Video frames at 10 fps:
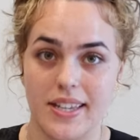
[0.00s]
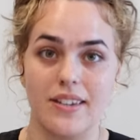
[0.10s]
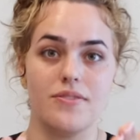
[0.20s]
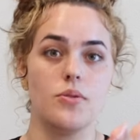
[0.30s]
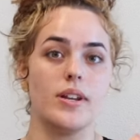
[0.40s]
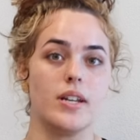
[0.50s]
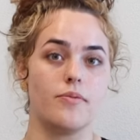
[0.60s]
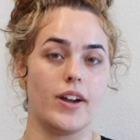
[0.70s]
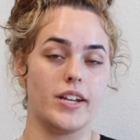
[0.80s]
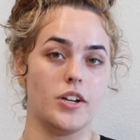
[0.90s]
if you end up
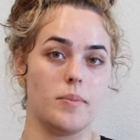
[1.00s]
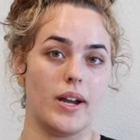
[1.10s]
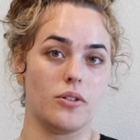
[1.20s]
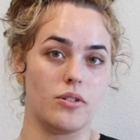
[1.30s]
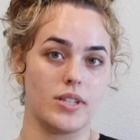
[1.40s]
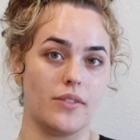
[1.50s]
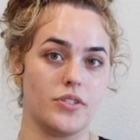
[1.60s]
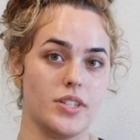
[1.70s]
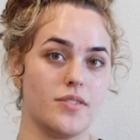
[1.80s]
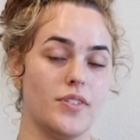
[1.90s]
finding your macros after
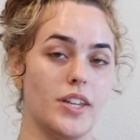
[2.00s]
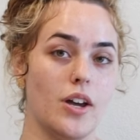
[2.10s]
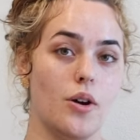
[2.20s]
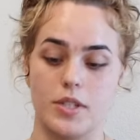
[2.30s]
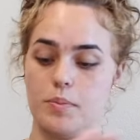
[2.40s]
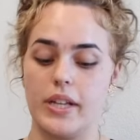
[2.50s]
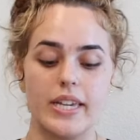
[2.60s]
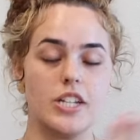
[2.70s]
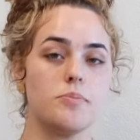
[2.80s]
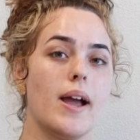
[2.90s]
this video split
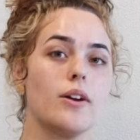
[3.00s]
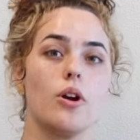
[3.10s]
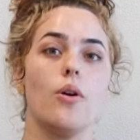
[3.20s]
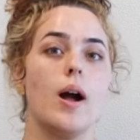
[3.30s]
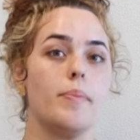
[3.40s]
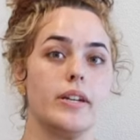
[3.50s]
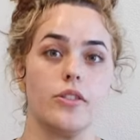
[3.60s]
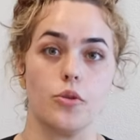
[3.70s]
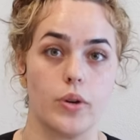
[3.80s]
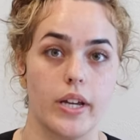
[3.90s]
each macro up into
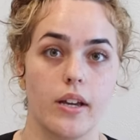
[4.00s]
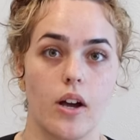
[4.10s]
three